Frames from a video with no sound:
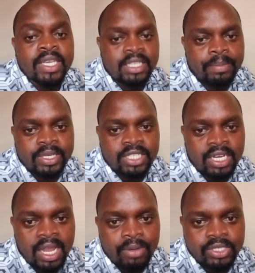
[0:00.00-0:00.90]

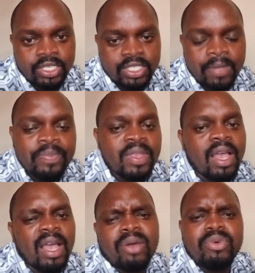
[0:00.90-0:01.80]
interpreted languages,
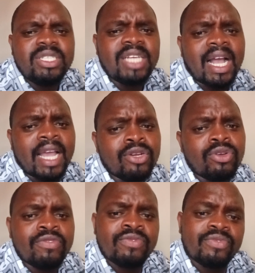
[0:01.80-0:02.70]
which are kind
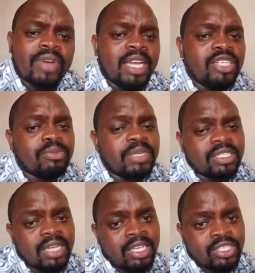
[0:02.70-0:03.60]
of a little
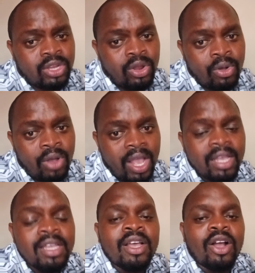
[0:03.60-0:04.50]
bit slower
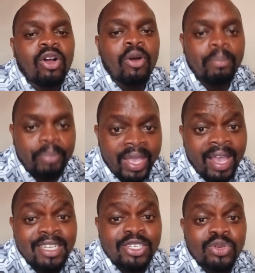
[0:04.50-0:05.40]

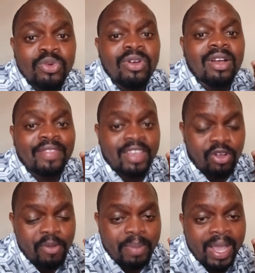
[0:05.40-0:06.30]
compared to the
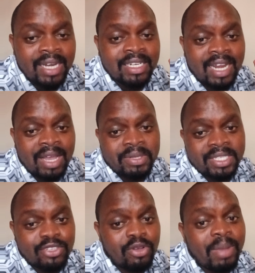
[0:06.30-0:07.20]
compiled
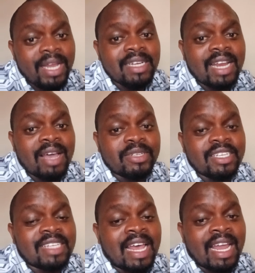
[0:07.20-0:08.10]
languages. Compiled
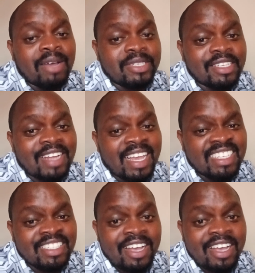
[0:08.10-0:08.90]
languages are languages like